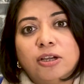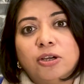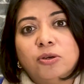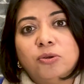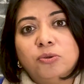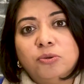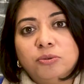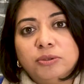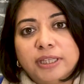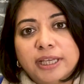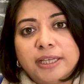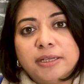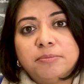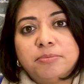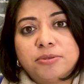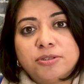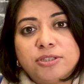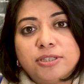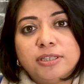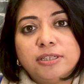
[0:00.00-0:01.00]
who then
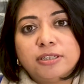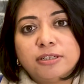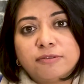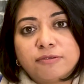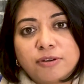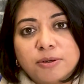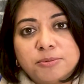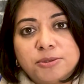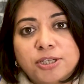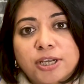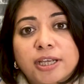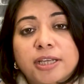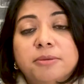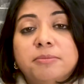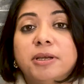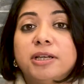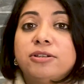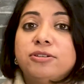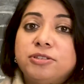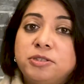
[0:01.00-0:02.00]
proceeded from Shaheen
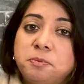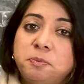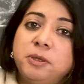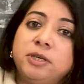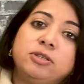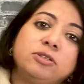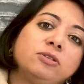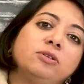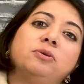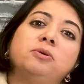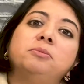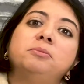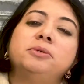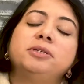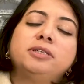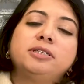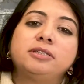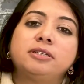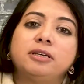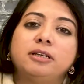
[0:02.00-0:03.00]
Bagh to speak to the Home
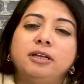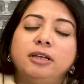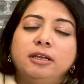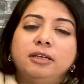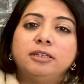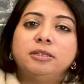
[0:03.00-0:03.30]
Minister.